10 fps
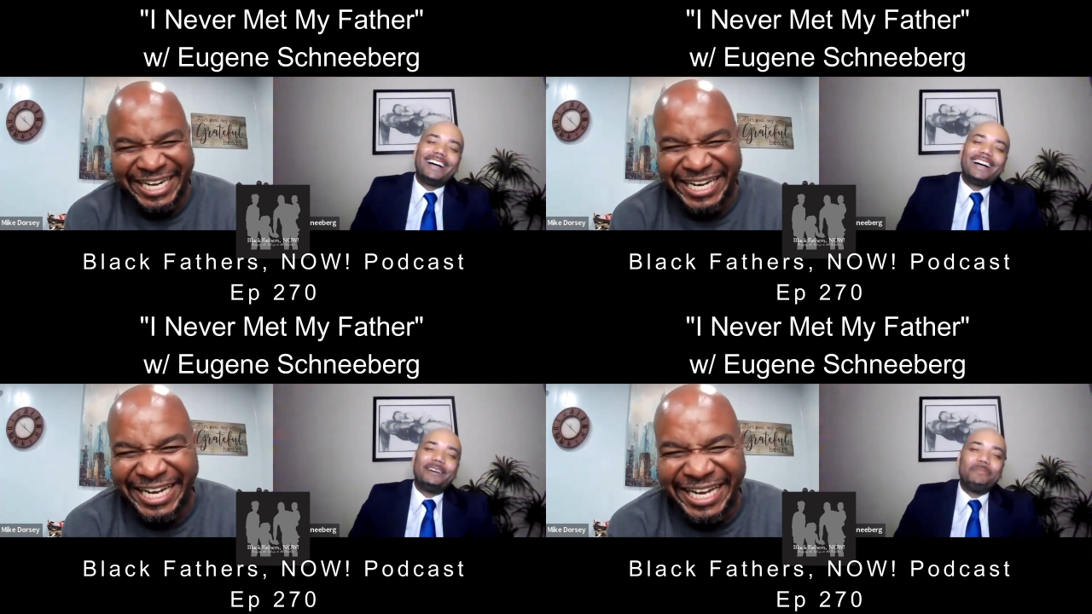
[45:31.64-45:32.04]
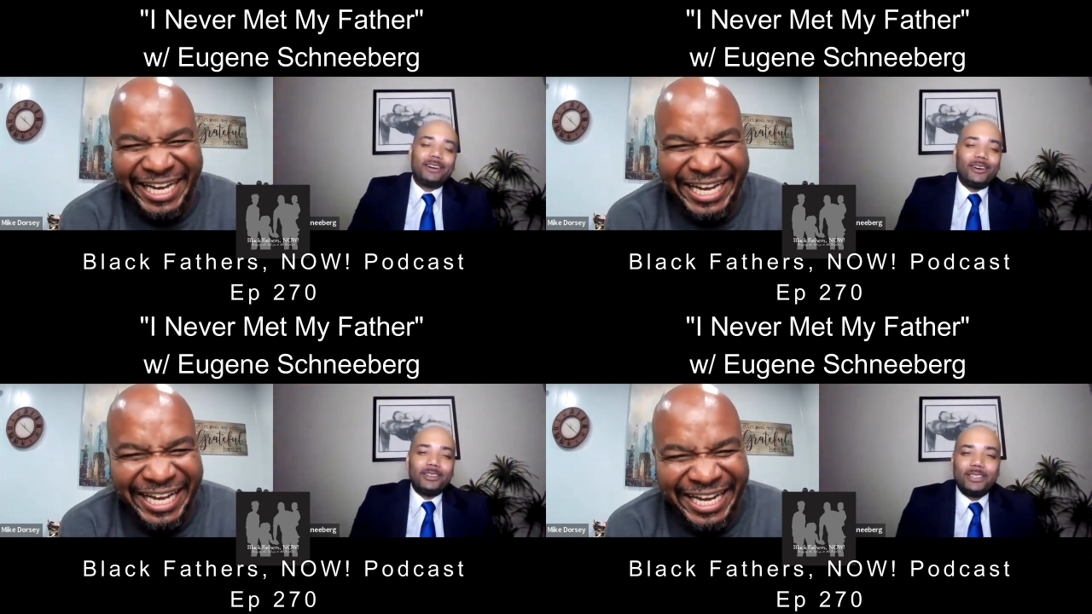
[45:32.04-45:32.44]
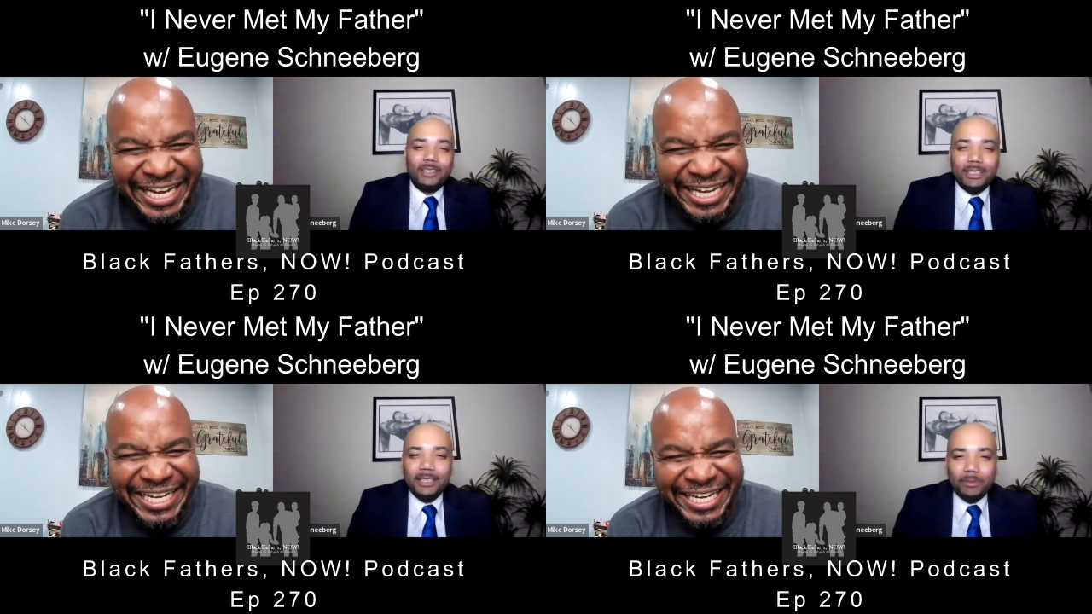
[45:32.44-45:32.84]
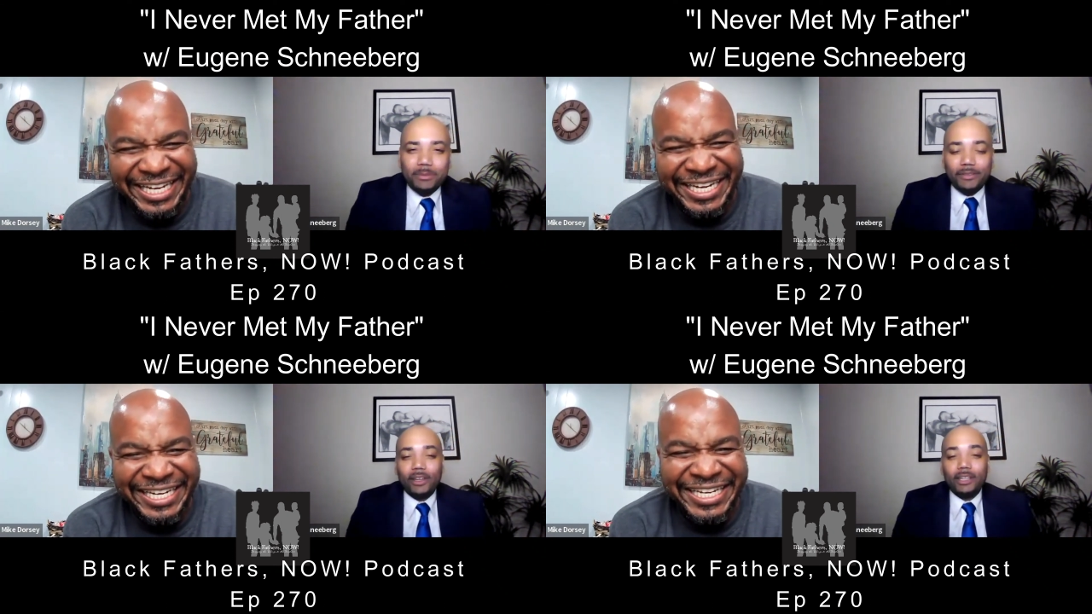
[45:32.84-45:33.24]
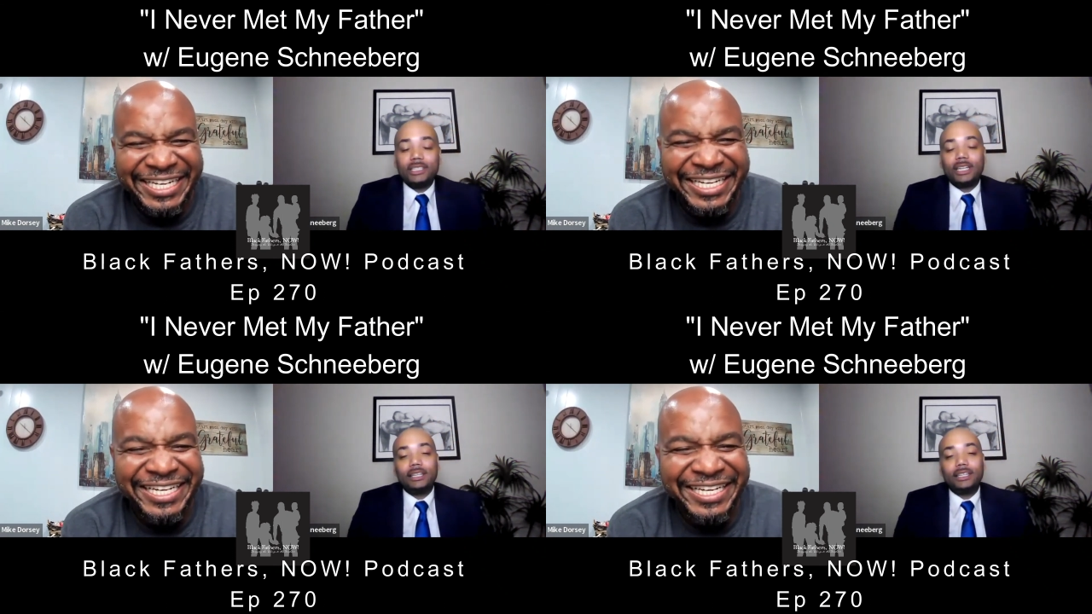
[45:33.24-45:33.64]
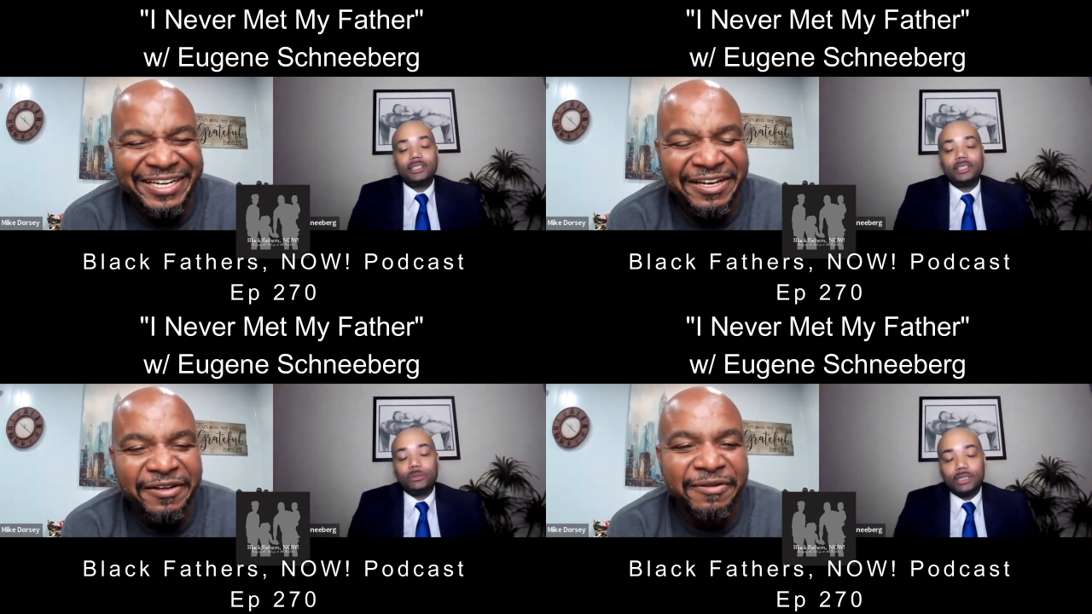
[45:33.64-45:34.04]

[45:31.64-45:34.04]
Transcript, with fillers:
Speaker 1: uh, but also leading up to Father's Day this